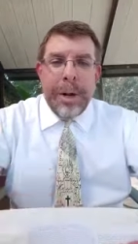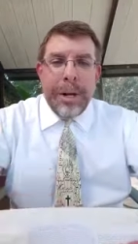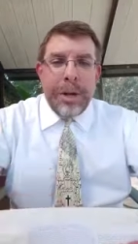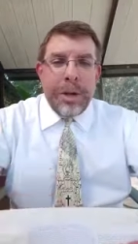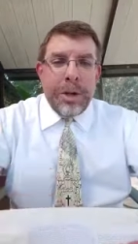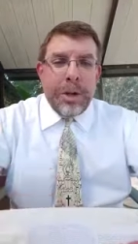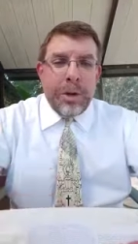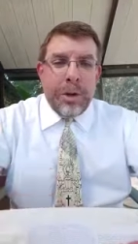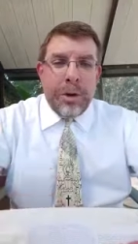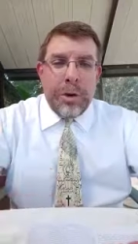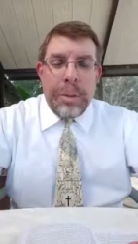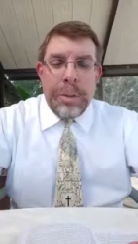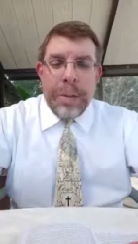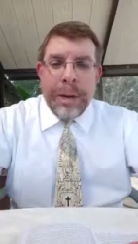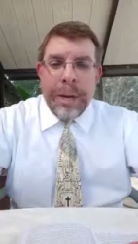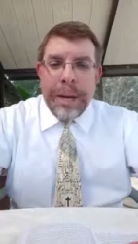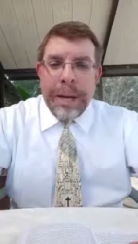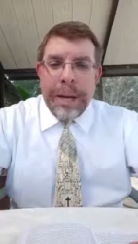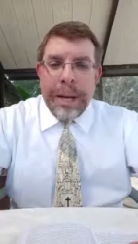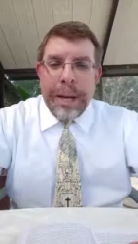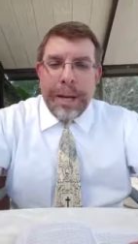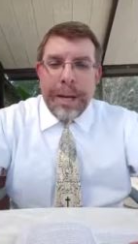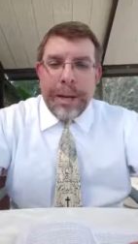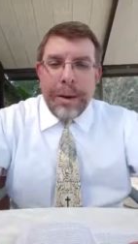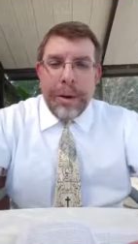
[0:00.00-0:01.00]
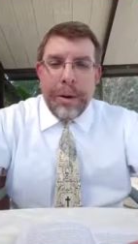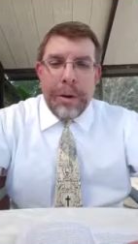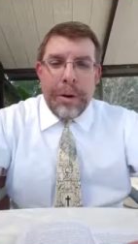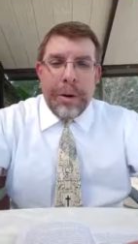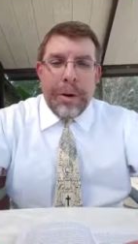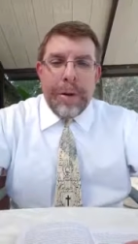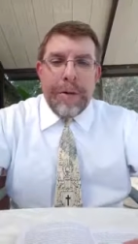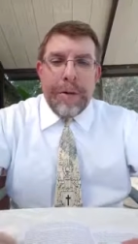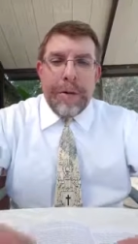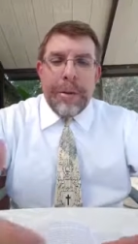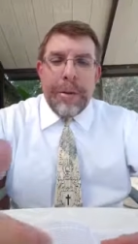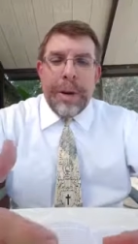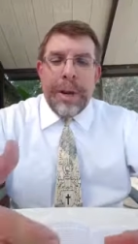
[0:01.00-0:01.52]
Germany, or
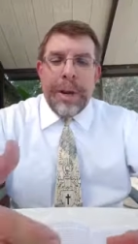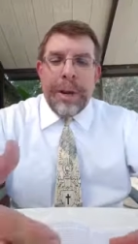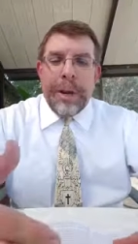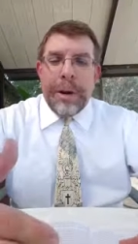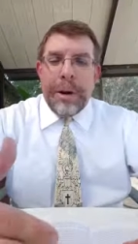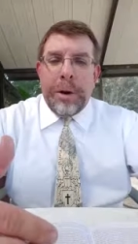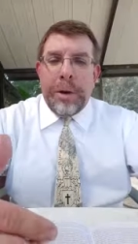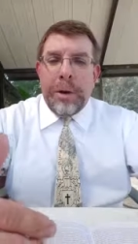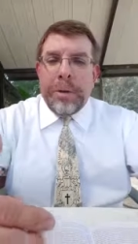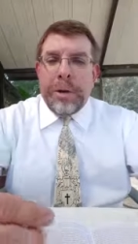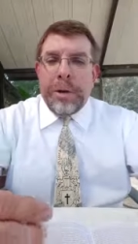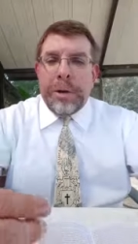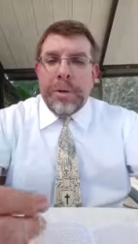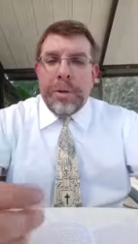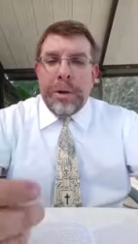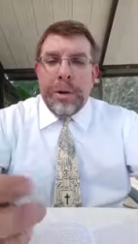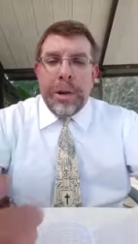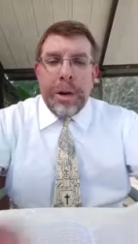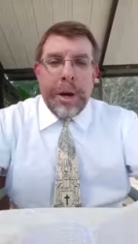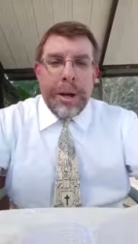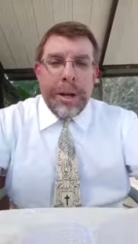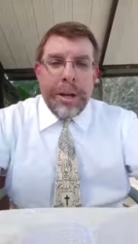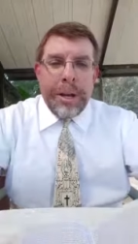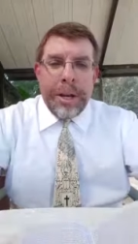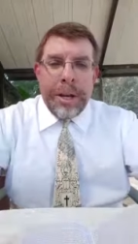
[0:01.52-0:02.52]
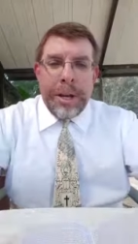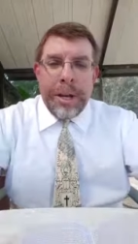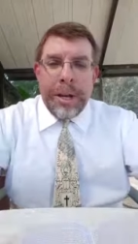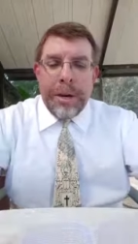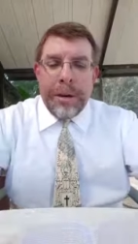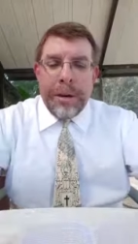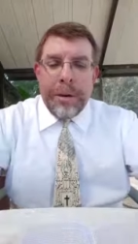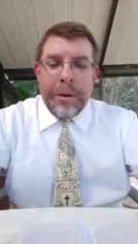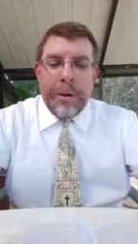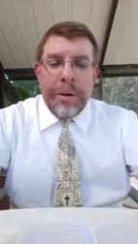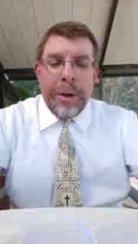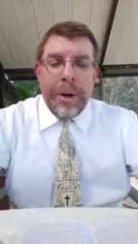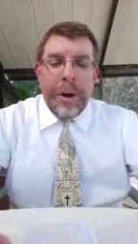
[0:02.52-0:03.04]
if you want to go to London,
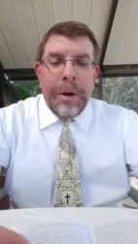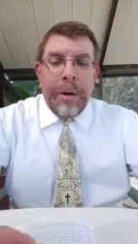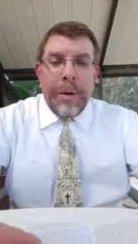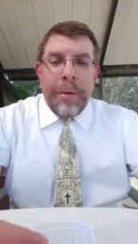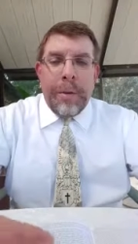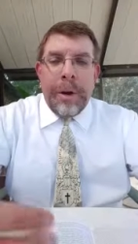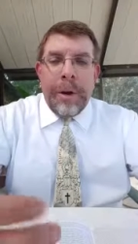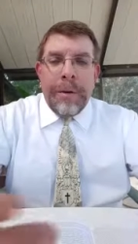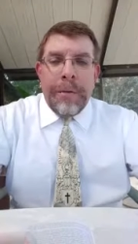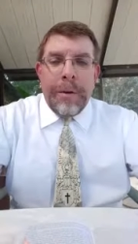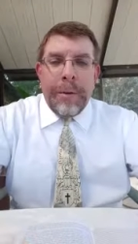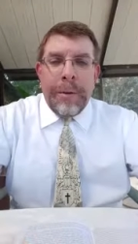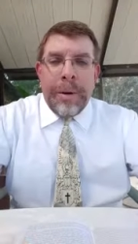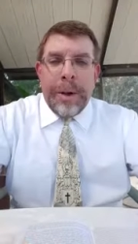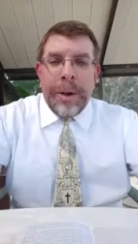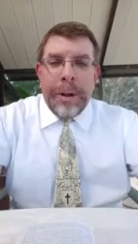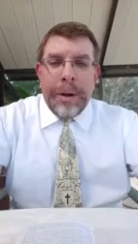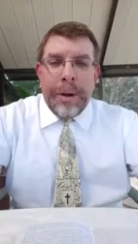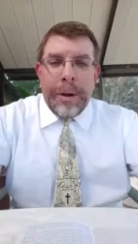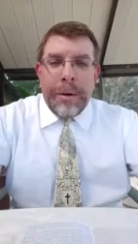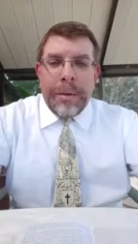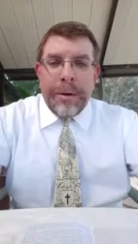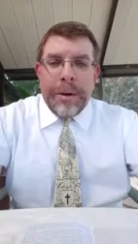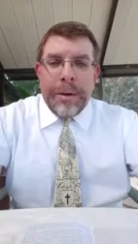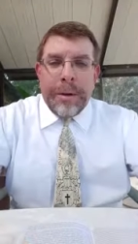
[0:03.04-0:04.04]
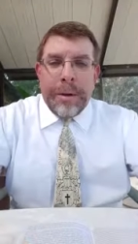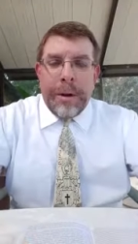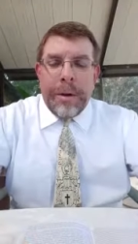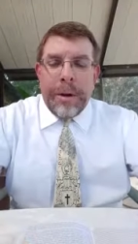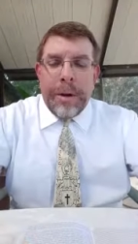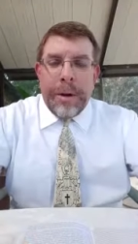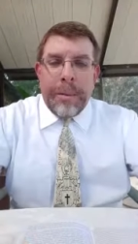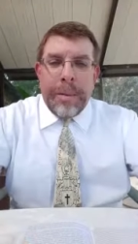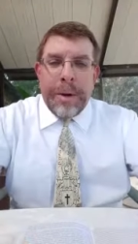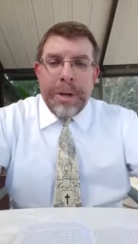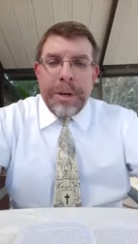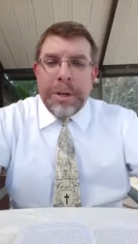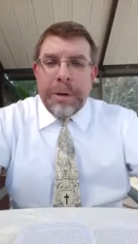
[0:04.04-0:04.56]
or wherever you want to go start
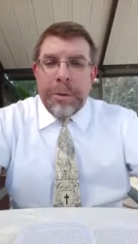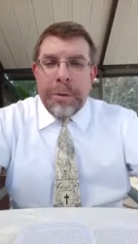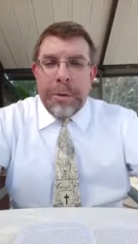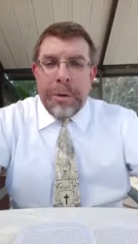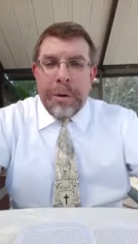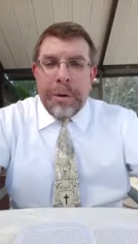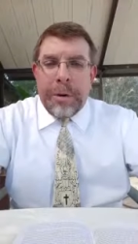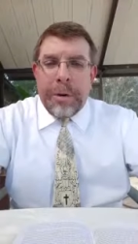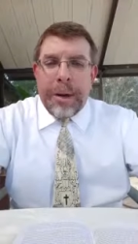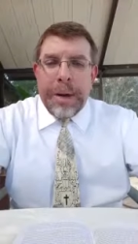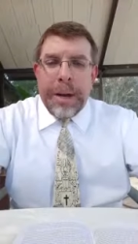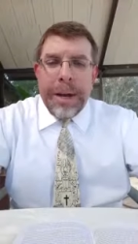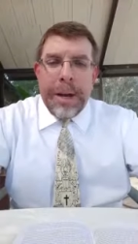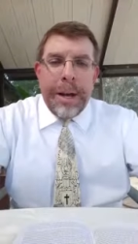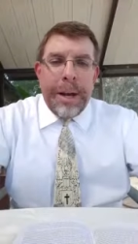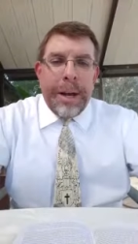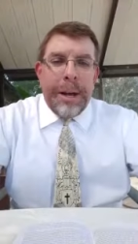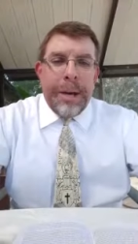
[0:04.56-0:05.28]
a mission work,